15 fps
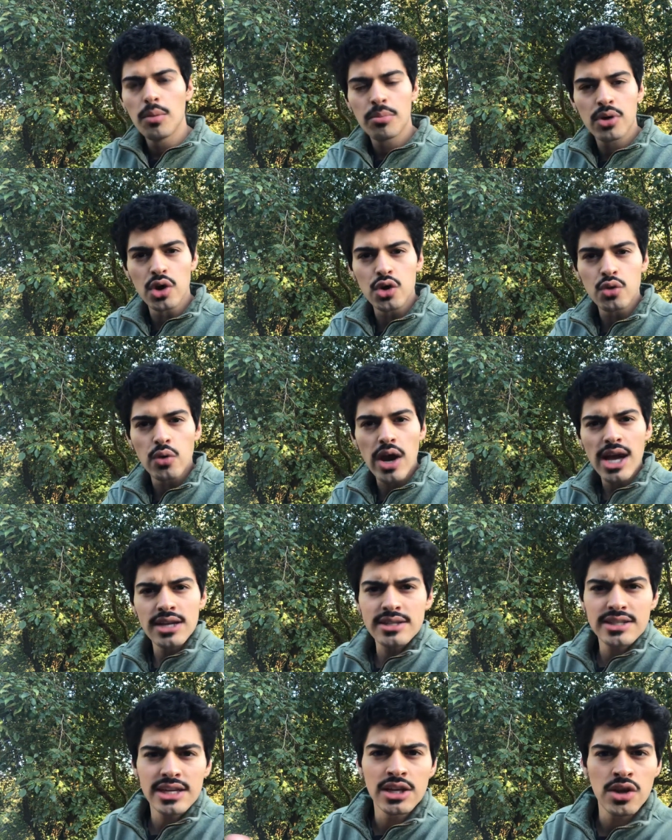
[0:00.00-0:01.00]

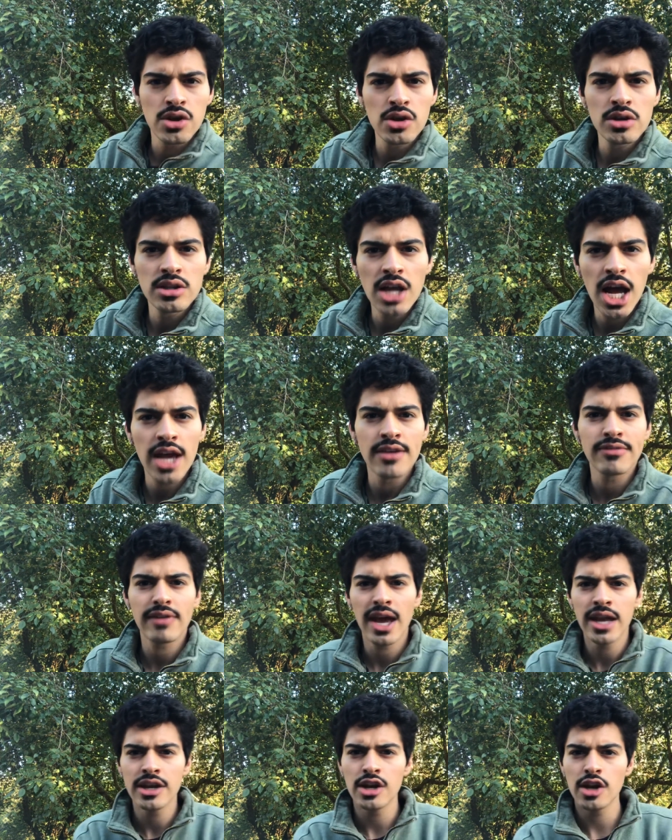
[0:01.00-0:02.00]
progress in your life
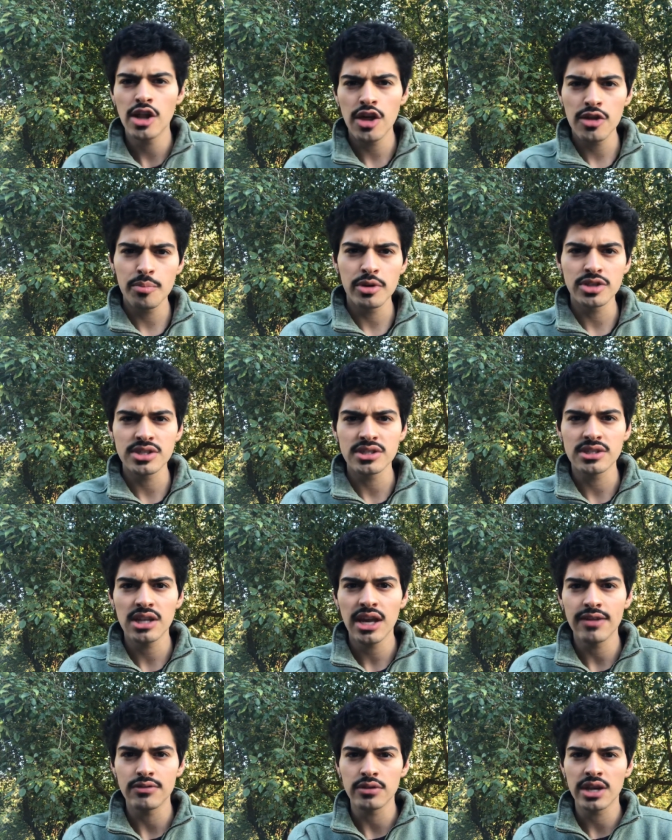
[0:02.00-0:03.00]
and in another person's
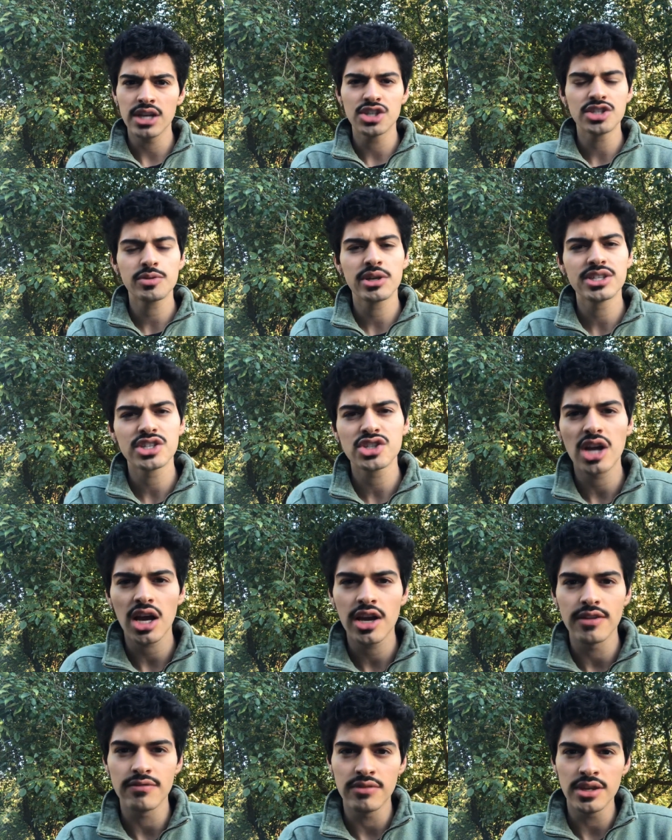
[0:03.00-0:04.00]
life, okay? Just because it's not
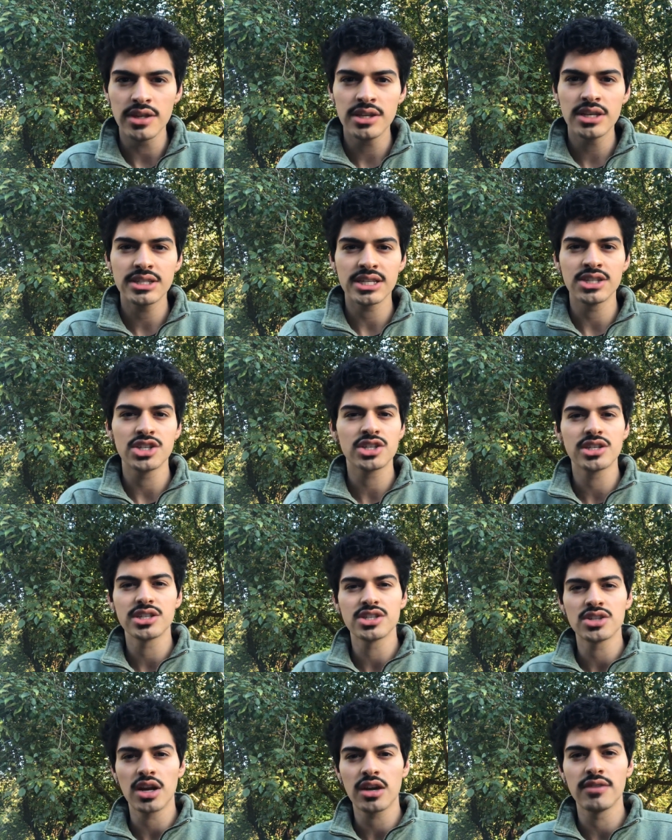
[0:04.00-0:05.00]
convenient and just because
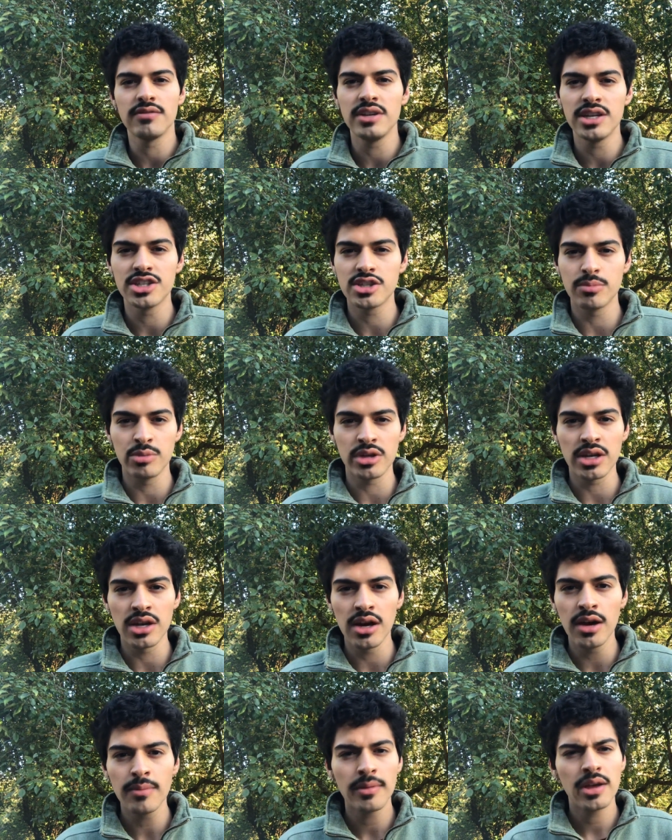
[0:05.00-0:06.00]
it's not convenient to bring it
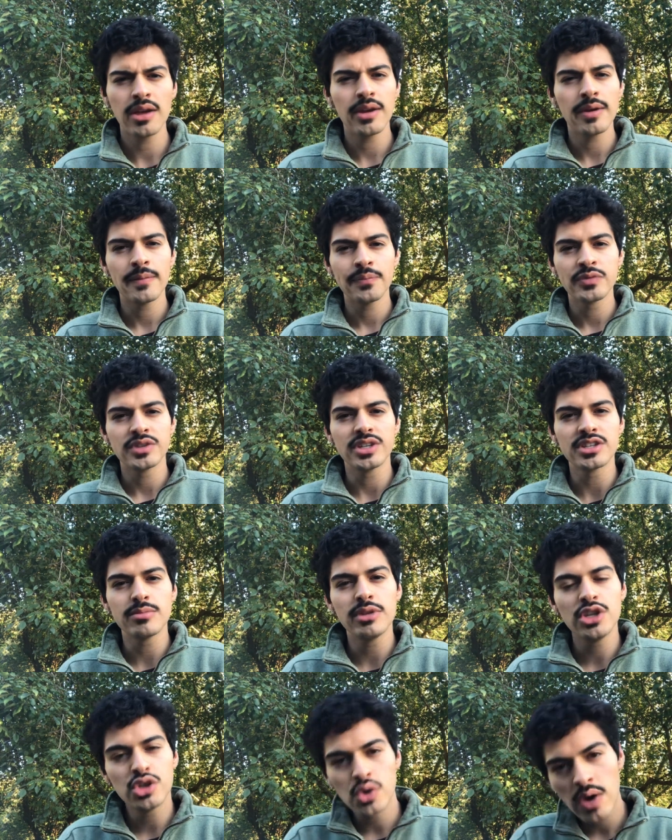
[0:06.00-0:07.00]
up doesn't
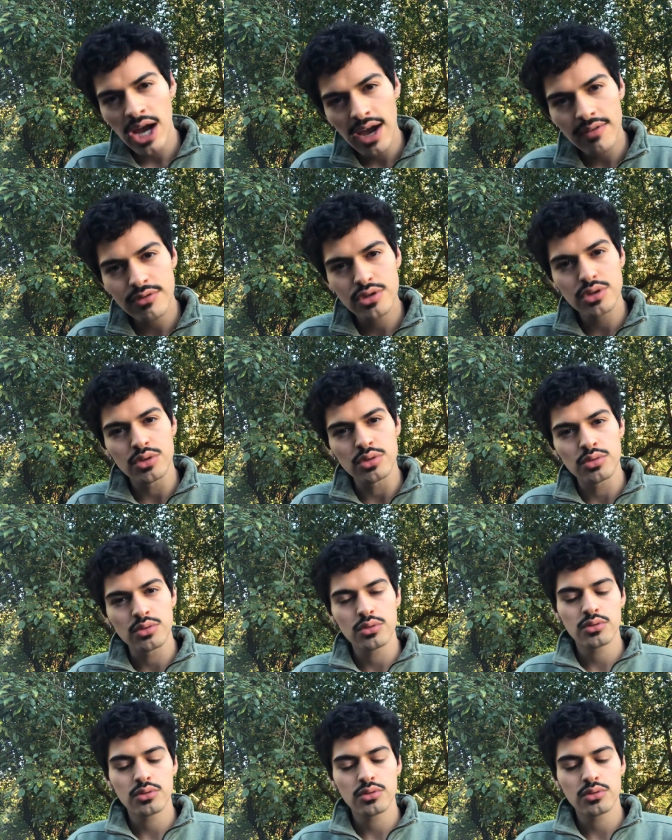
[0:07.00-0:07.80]
mean you don't have to.